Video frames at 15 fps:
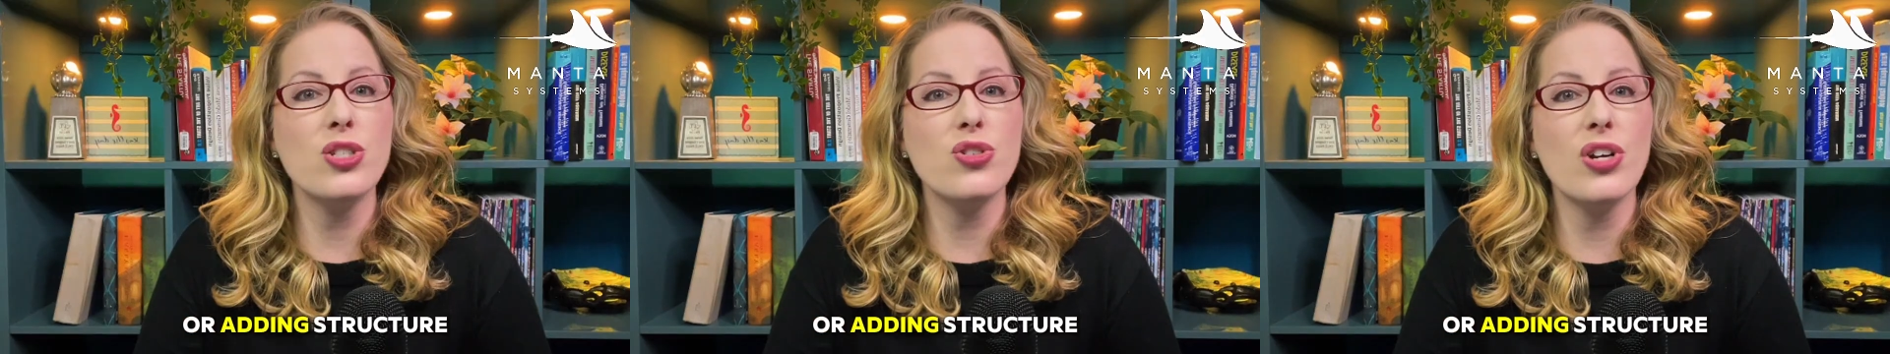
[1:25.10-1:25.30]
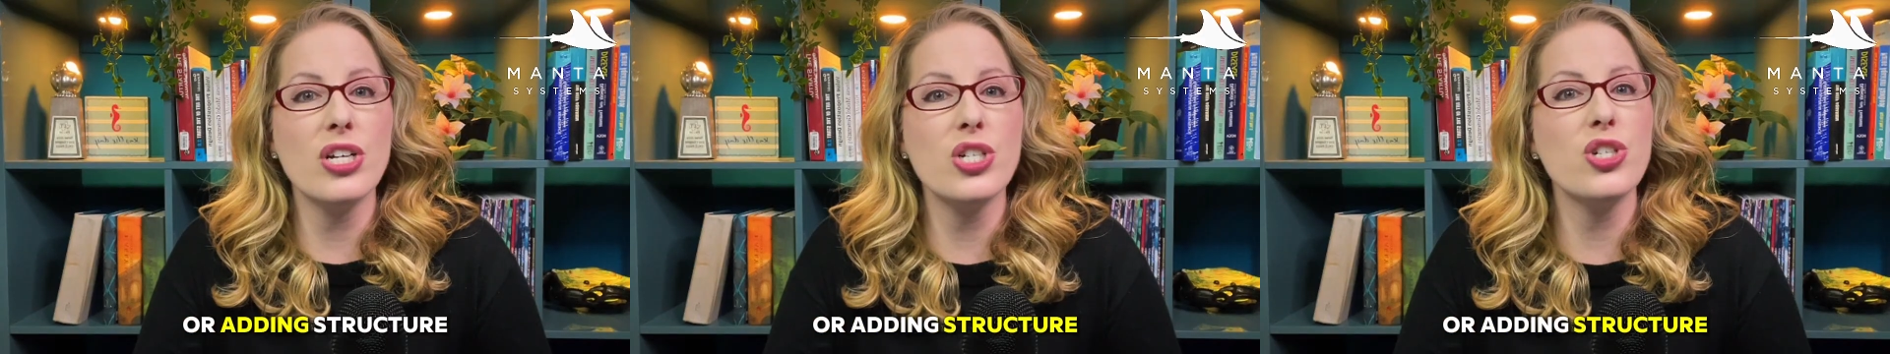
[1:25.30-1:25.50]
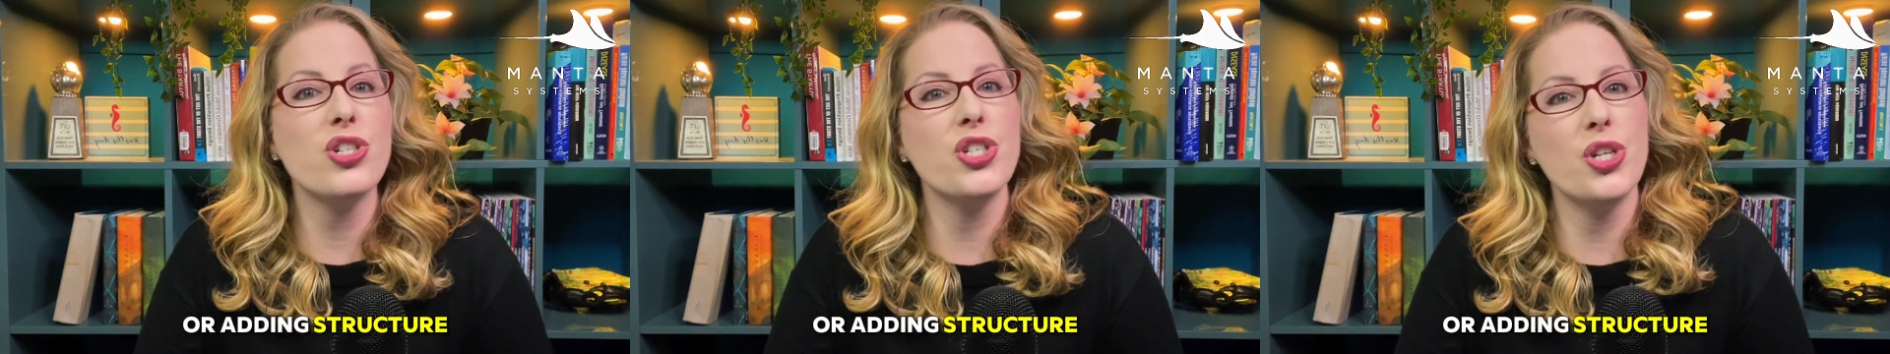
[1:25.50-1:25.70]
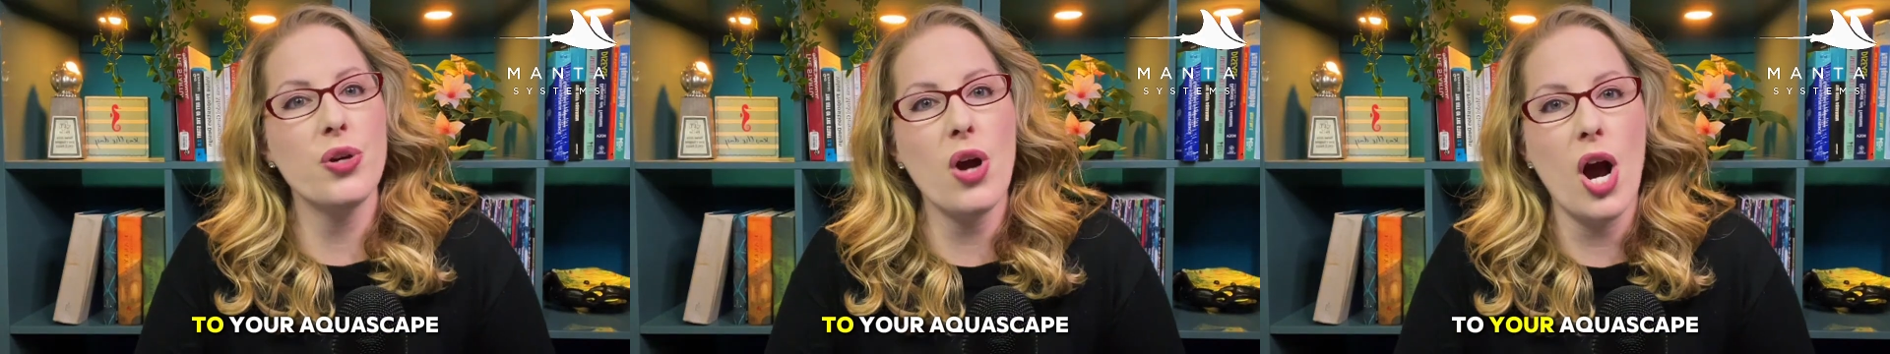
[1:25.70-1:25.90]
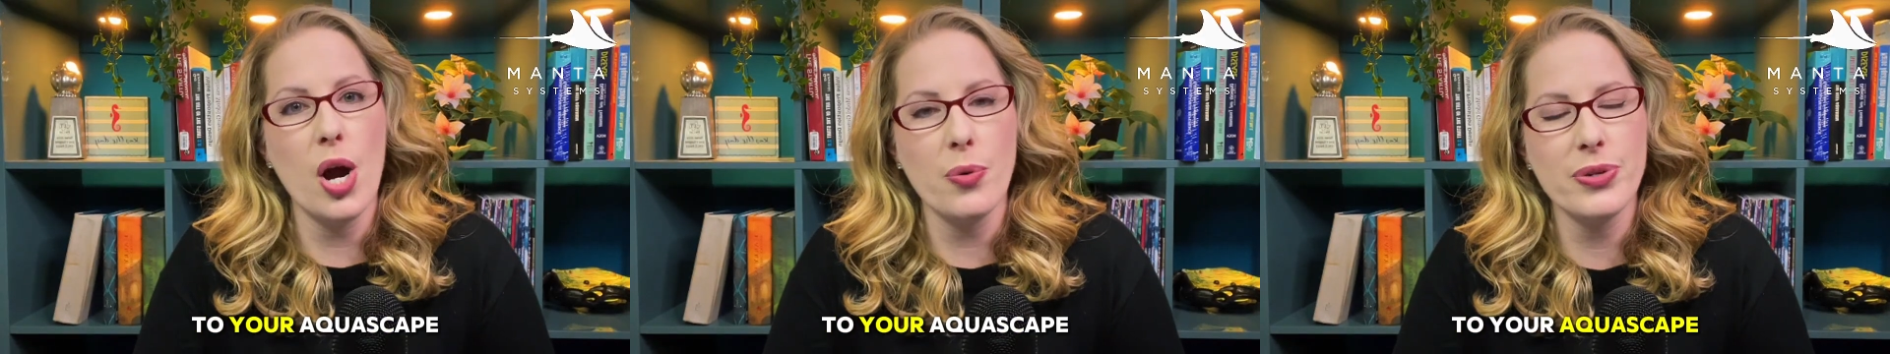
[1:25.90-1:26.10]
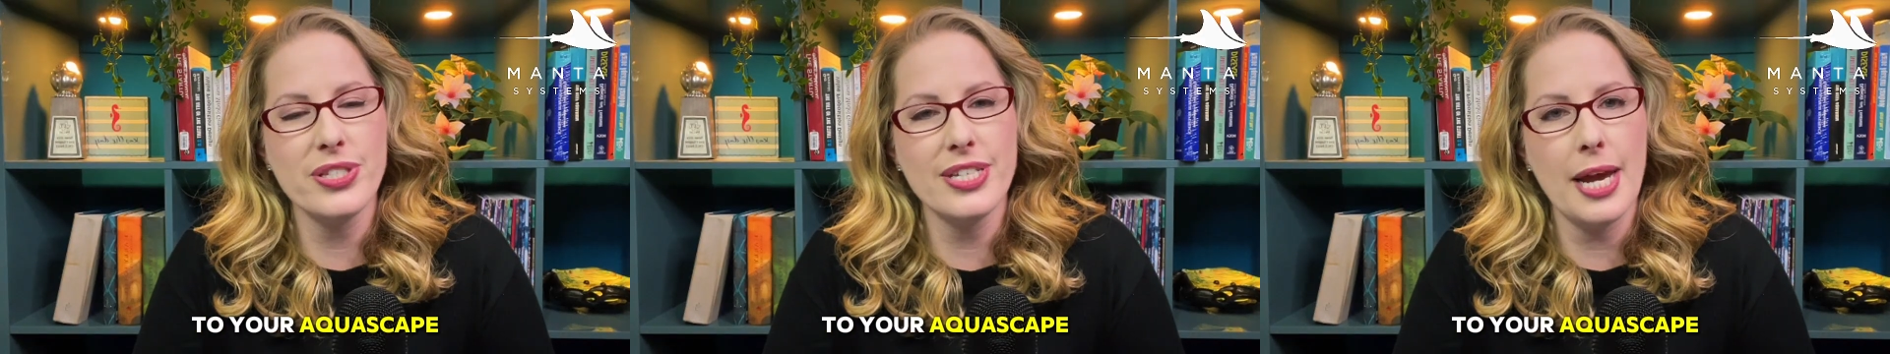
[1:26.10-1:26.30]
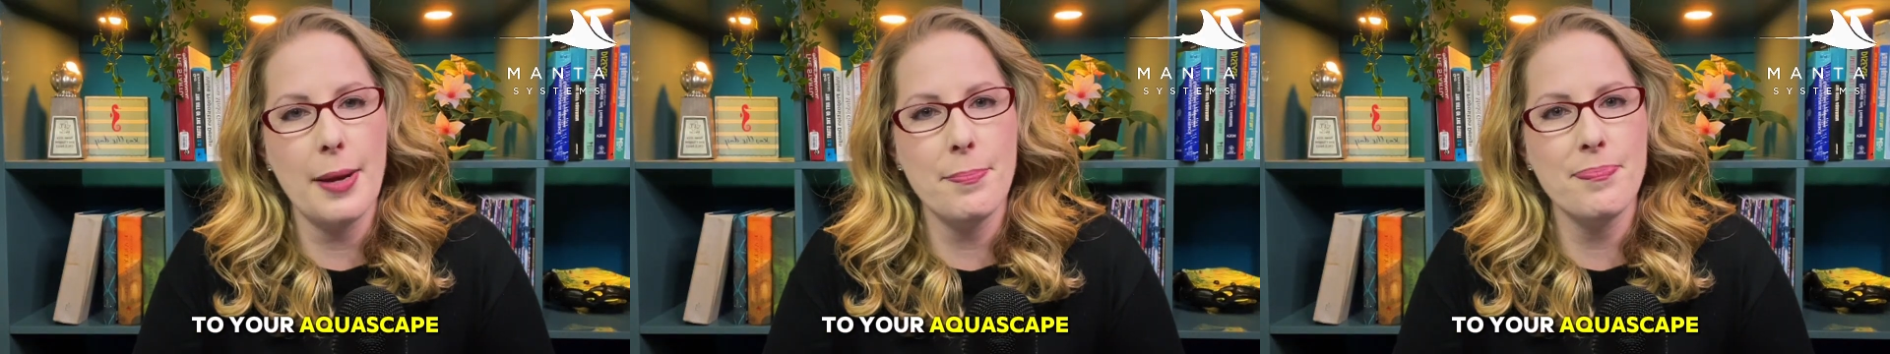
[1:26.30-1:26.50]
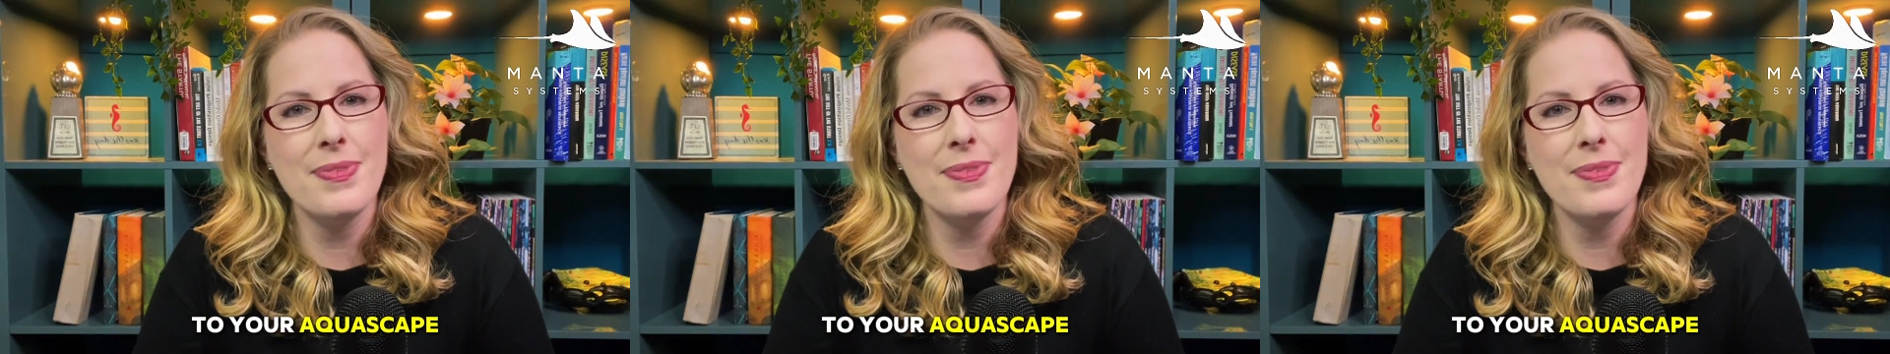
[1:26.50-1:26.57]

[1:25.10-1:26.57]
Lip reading: structure to your aquascape.